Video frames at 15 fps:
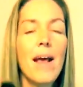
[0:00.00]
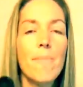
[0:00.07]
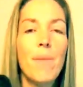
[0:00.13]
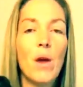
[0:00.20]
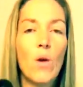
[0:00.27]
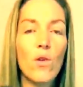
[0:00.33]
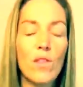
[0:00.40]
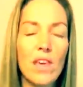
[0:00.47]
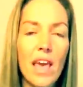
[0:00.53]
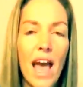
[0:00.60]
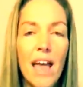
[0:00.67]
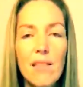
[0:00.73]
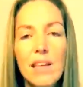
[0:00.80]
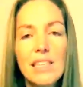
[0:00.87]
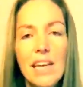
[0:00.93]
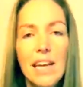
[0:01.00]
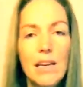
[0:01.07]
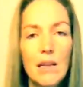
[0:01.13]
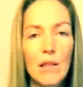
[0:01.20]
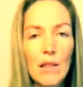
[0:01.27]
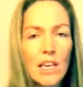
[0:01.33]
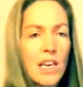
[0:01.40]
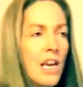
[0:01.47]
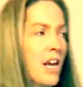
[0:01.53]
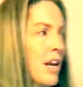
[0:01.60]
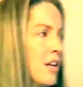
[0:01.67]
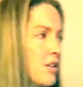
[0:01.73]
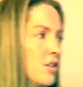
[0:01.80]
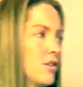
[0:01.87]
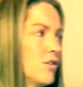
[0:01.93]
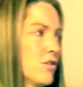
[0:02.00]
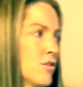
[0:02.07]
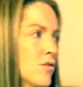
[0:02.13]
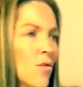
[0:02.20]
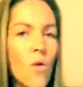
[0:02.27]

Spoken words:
because he has a tendency to do